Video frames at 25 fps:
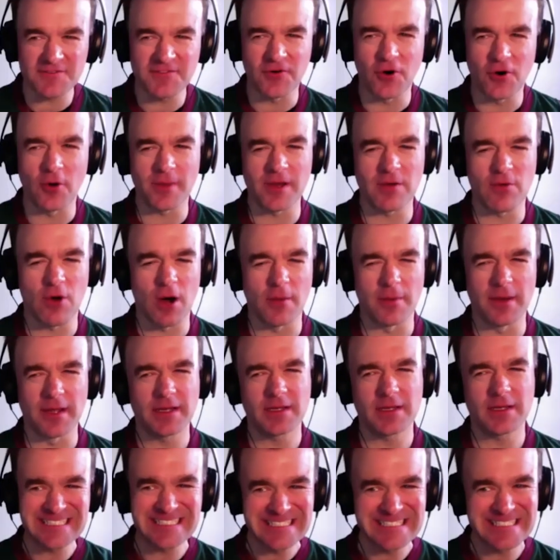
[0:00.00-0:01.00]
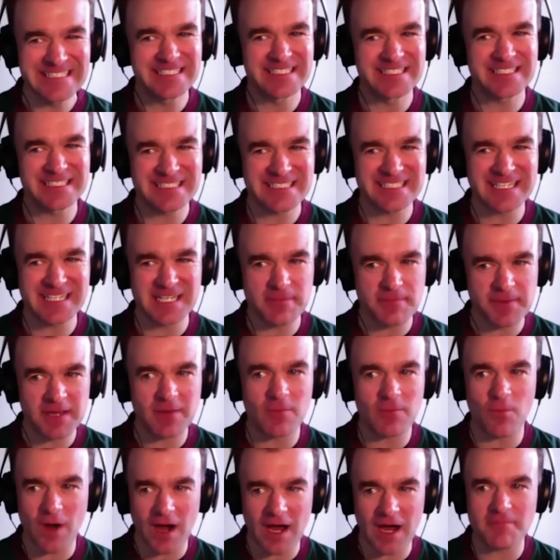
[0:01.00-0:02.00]
for me, Robert? Can you
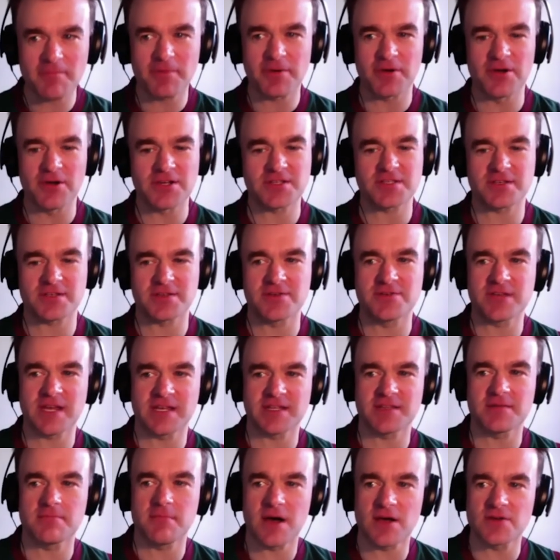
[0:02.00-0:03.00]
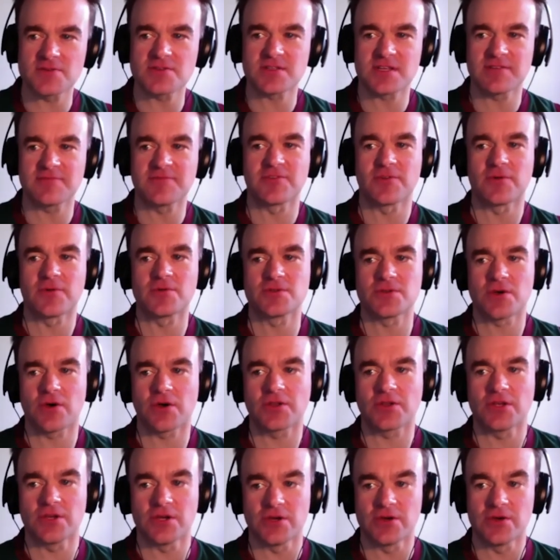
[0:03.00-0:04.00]
pick one person who's had the most influence on
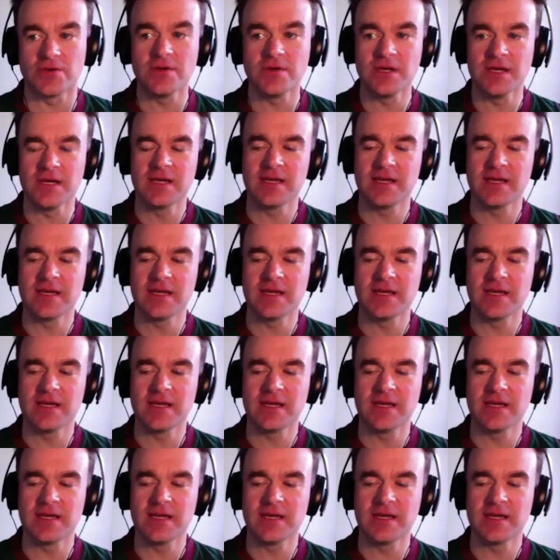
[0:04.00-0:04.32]
you